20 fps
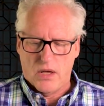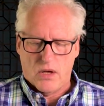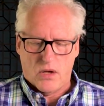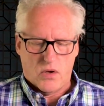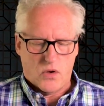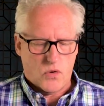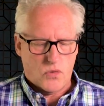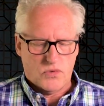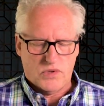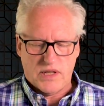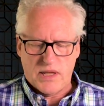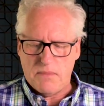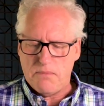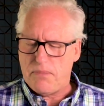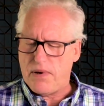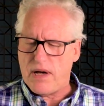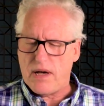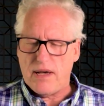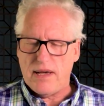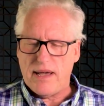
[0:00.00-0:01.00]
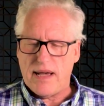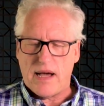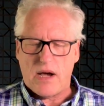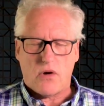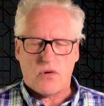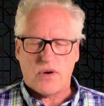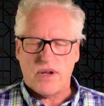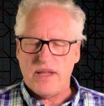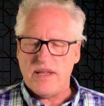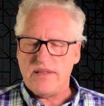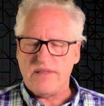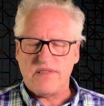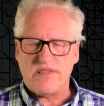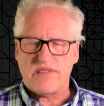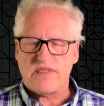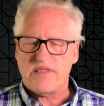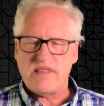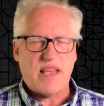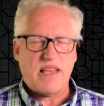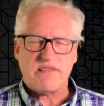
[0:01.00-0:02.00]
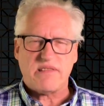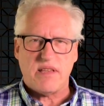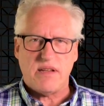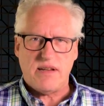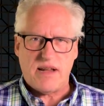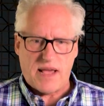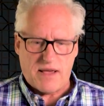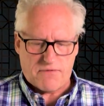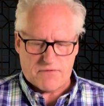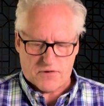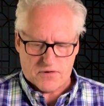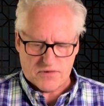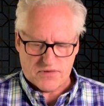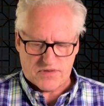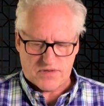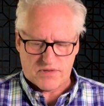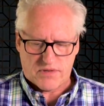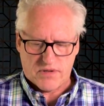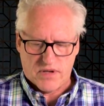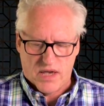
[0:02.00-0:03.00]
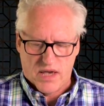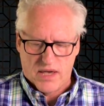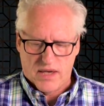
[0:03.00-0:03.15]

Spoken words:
Only by our incessant efforts